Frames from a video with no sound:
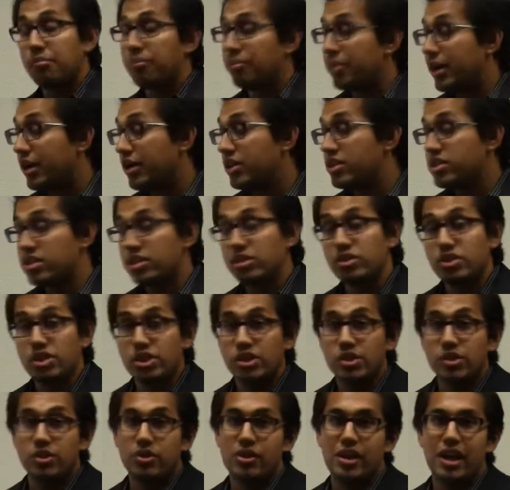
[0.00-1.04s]
comparison to
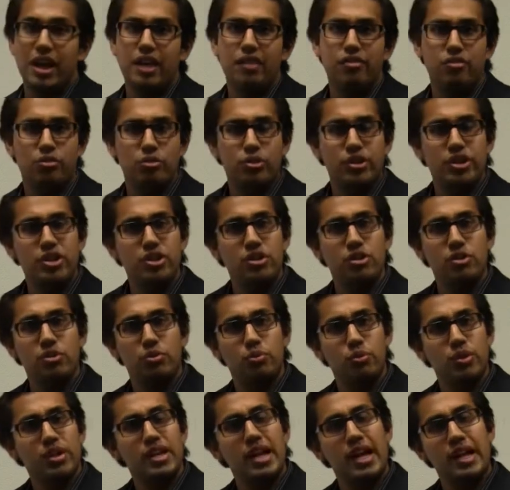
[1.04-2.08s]
your own life,
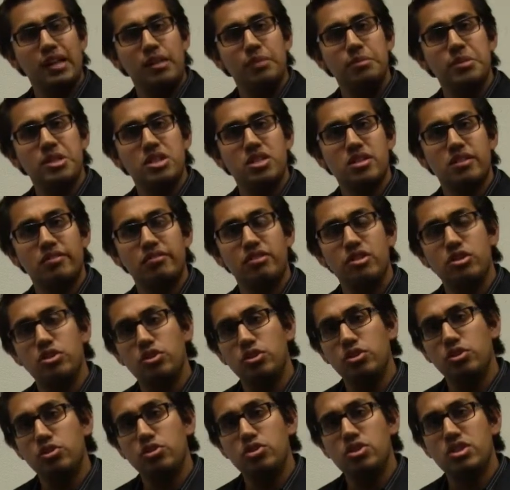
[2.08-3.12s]
what elements of it
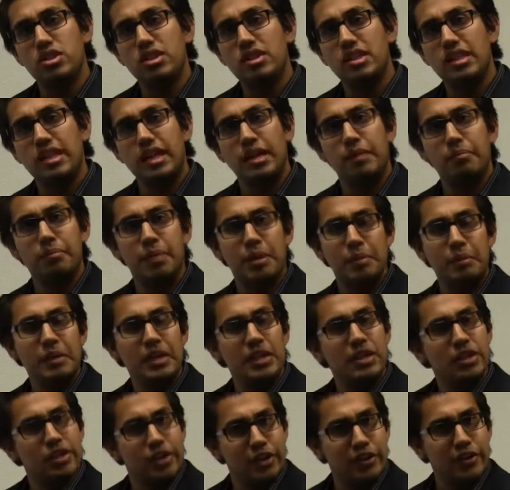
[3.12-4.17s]
do you see that
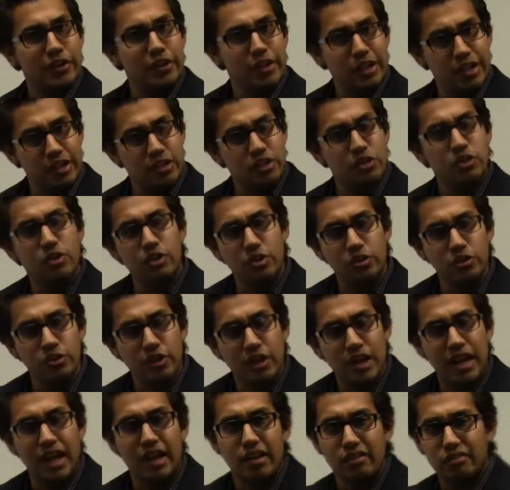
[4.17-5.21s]
maybe occur in your
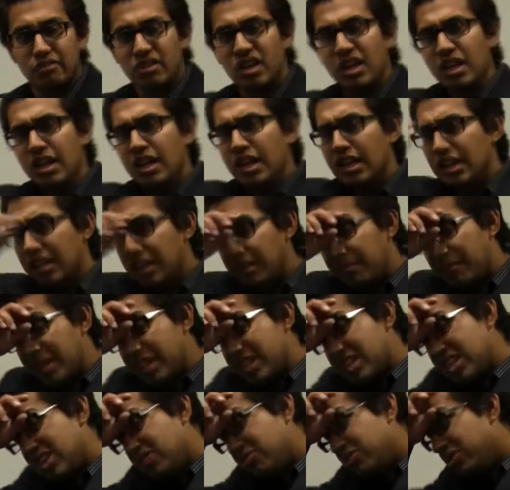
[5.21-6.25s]
own life? They
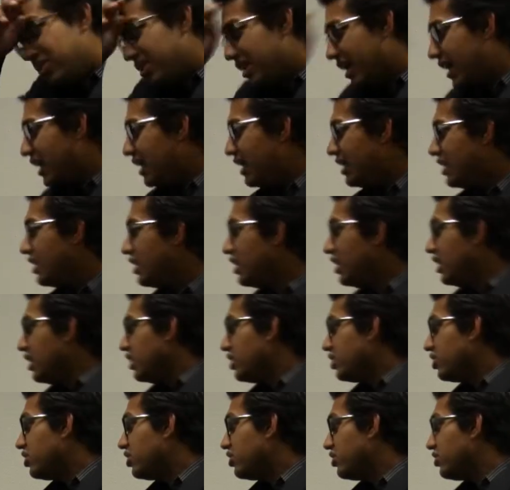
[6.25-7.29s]
might say, well, hey,
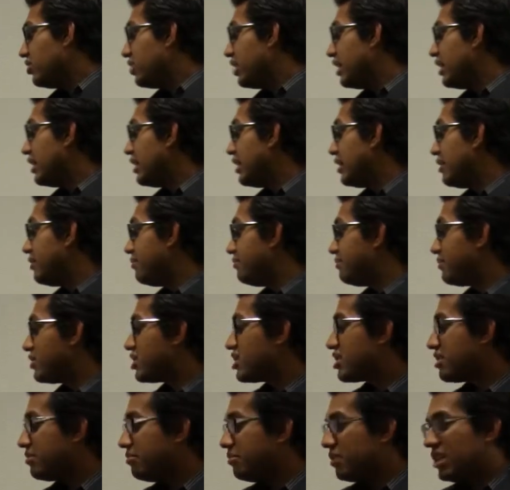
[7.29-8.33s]

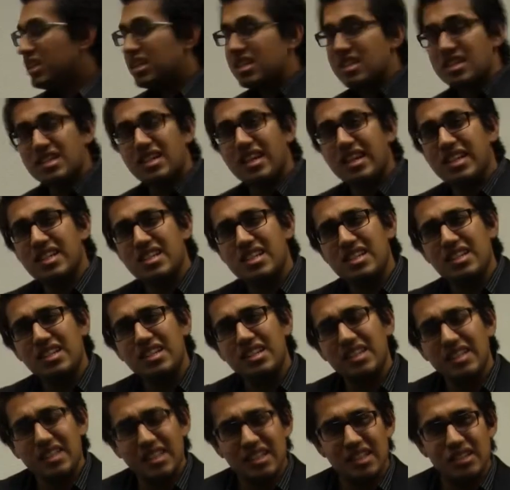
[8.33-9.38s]
some things that I
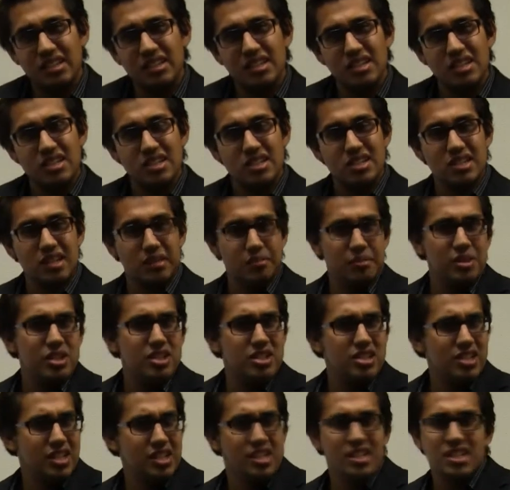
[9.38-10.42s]
see in this
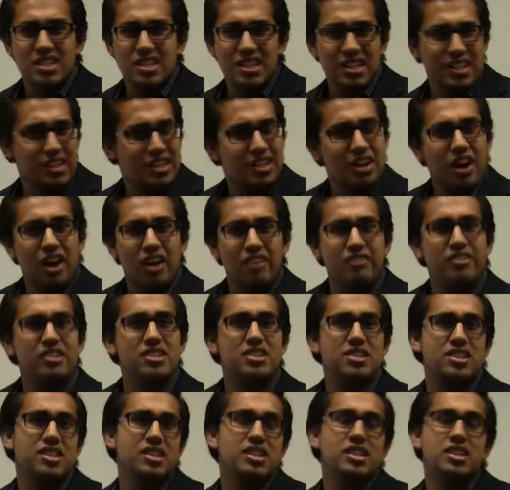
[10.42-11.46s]
image is it
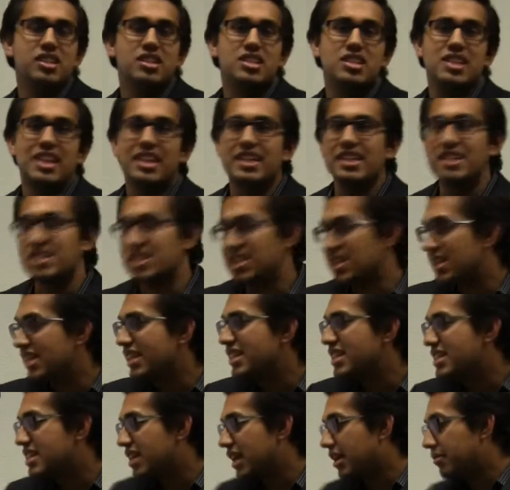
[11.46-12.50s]
obviously looks like it's
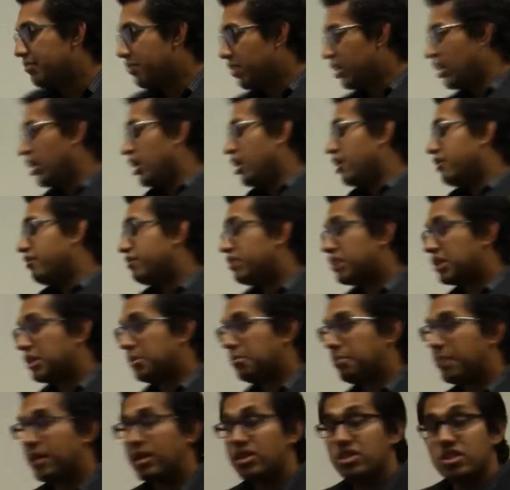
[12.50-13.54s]
nighttime for
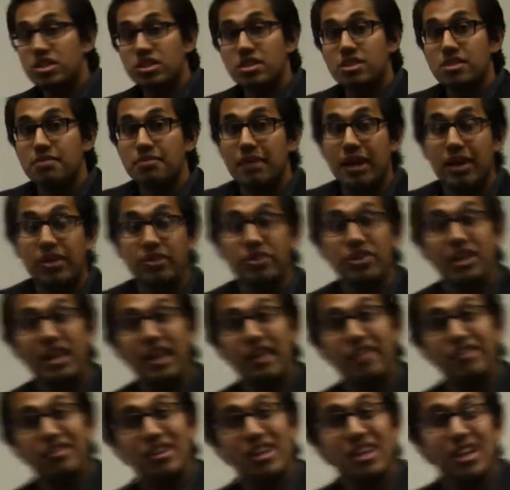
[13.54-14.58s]
comparison to my own
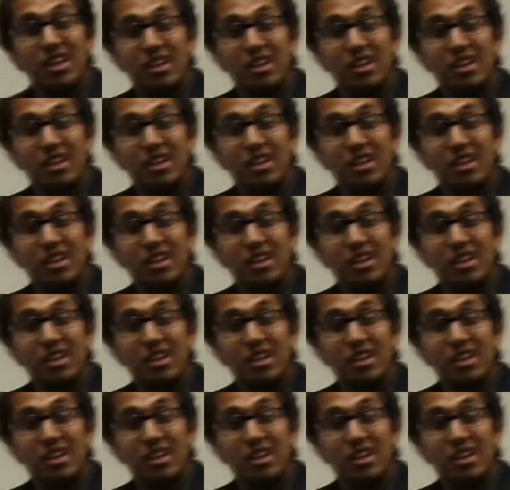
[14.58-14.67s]
life.